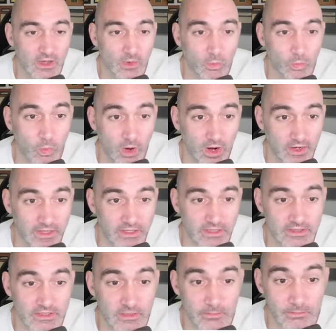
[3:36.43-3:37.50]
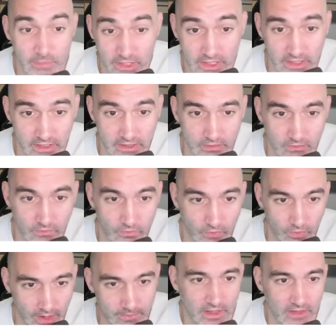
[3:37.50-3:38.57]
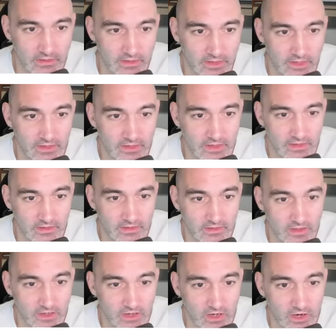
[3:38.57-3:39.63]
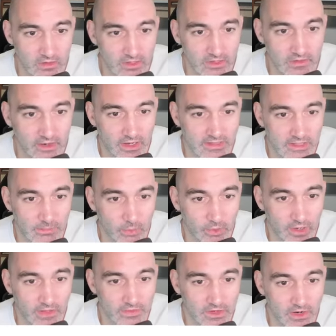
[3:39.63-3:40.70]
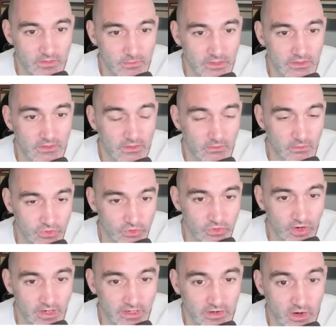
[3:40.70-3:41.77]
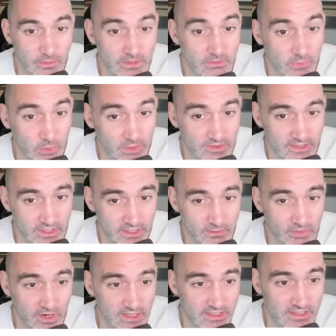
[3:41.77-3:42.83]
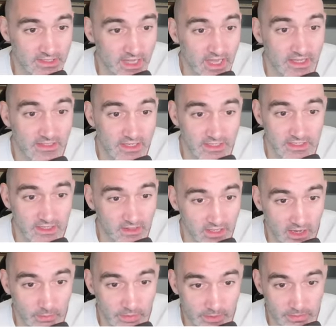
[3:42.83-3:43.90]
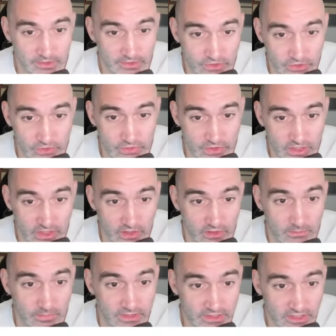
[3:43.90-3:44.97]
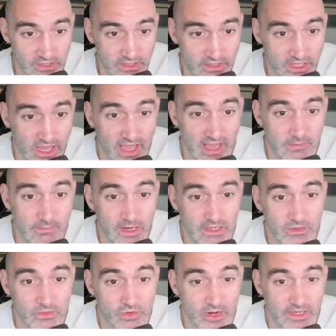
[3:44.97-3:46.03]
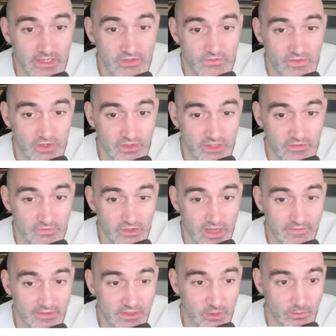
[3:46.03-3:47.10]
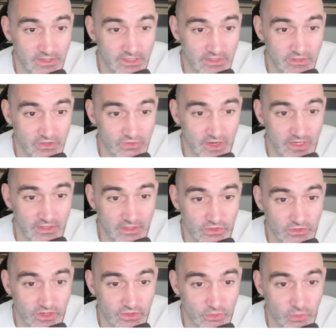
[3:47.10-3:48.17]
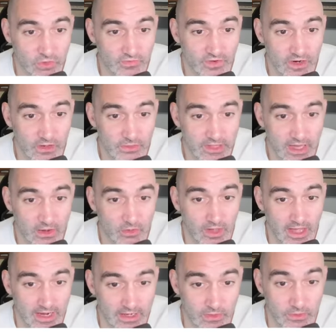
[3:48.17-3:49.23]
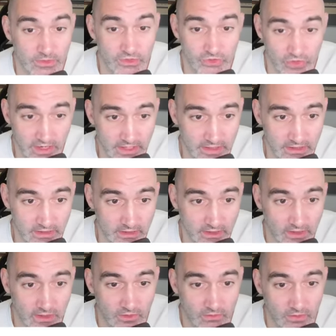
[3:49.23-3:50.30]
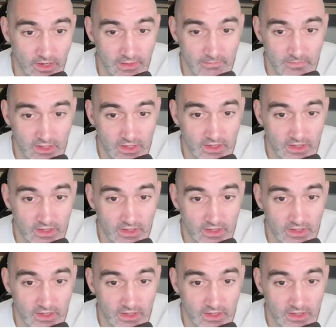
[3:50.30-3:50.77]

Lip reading: wanted to be in, right? And as they point out, the current Ukrainian army's mobilization process doesn't allow people to choose their positions, and many Ukrainians fear that if drafted, they'll be sent straight into trench warfare without adequate training, right?